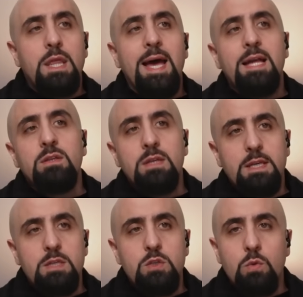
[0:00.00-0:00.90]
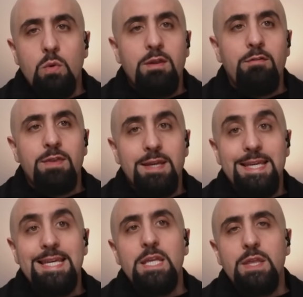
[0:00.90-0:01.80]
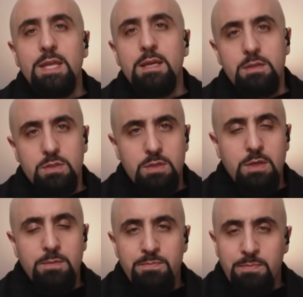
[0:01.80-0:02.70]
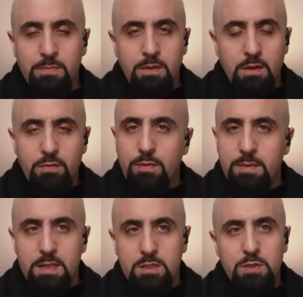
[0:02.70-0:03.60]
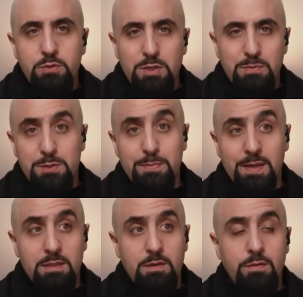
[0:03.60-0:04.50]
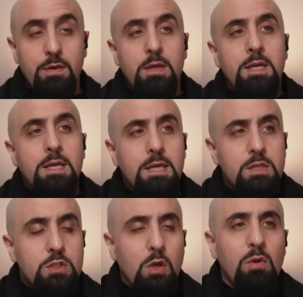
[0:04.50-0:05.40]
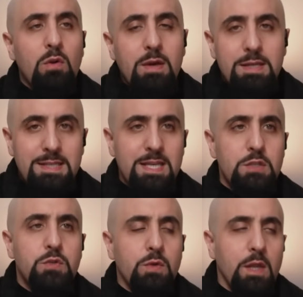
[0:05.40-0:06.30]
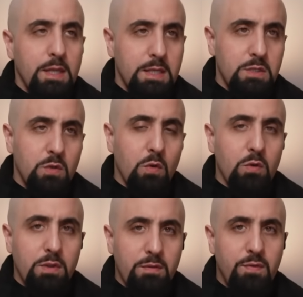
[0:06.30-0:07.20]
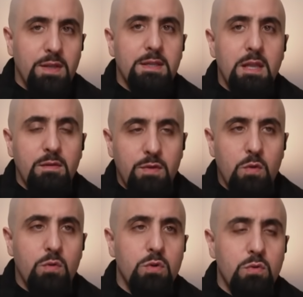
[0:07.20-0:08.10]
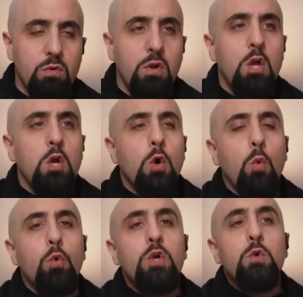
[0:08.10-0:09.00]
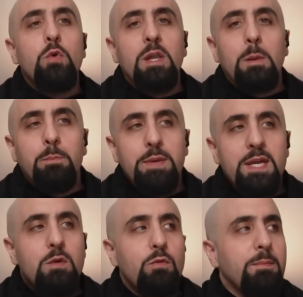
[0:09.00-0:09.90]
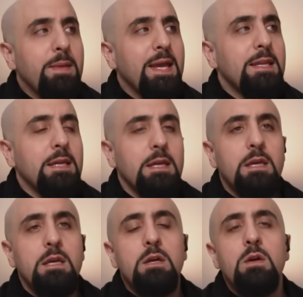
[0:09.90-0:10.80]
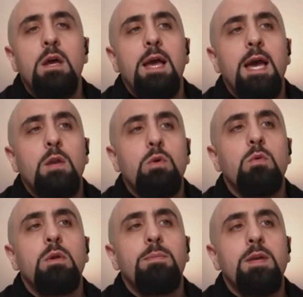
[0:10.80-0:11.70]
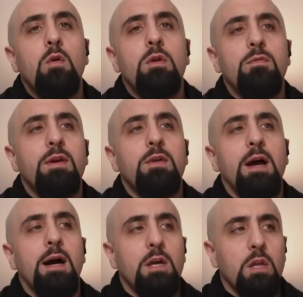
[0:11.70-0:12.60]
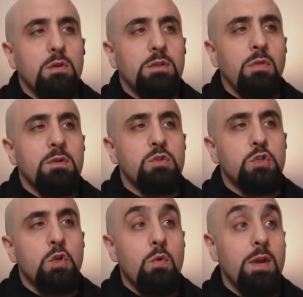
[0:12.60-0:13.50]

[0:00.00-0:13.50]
That is one of the key things from an Egyptian perspective. So long as Israel is on the Philadelphia corridor, we will be remaining here and we will be on a very high alert. And there's